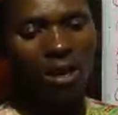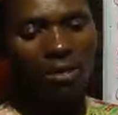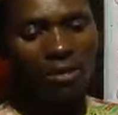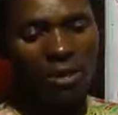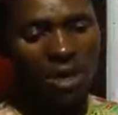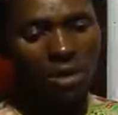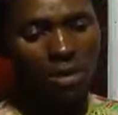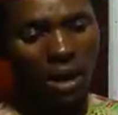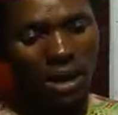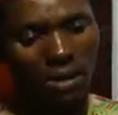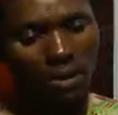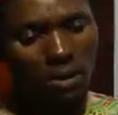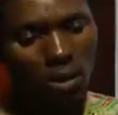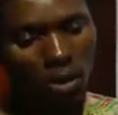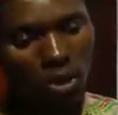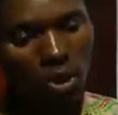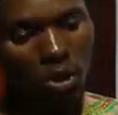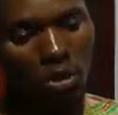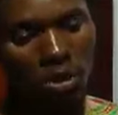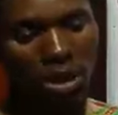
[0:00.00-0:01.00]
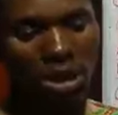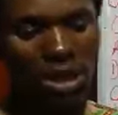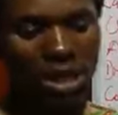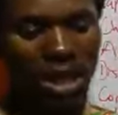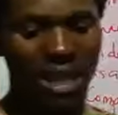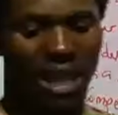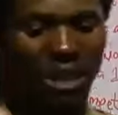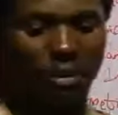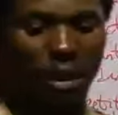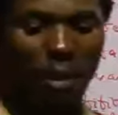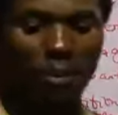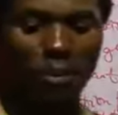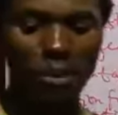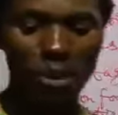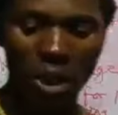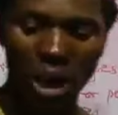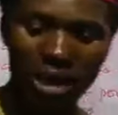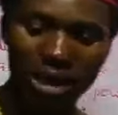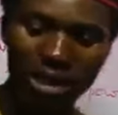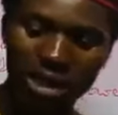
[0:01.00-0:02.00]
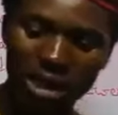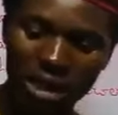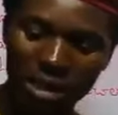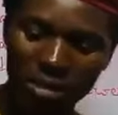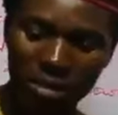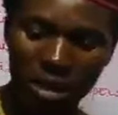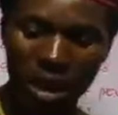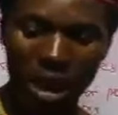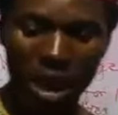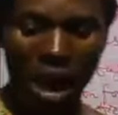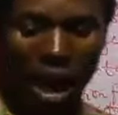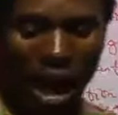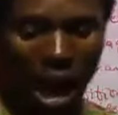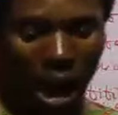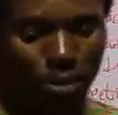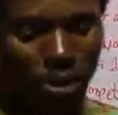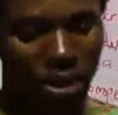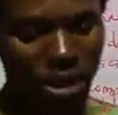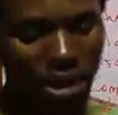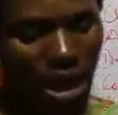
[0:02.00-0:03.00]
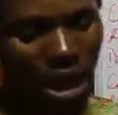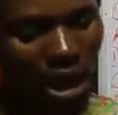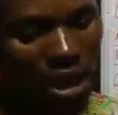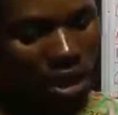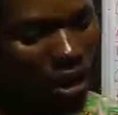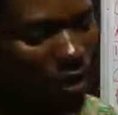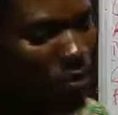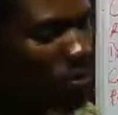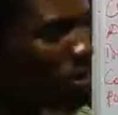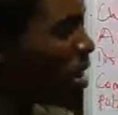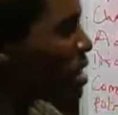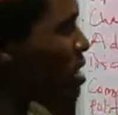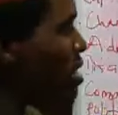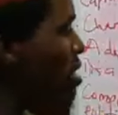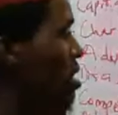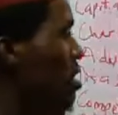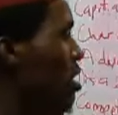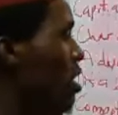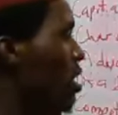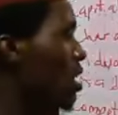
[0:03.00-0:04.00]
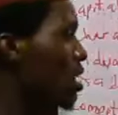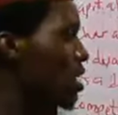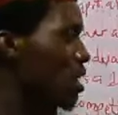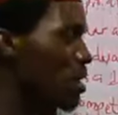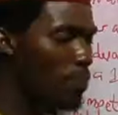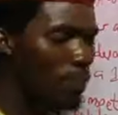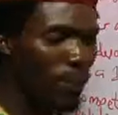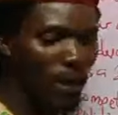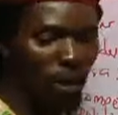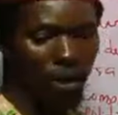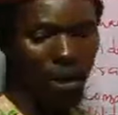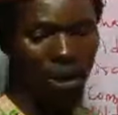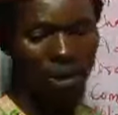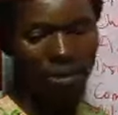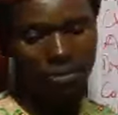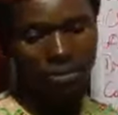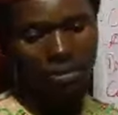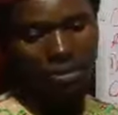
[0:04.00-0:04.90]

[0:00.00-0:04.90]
These multiple groups created by pluralism help to check government in power.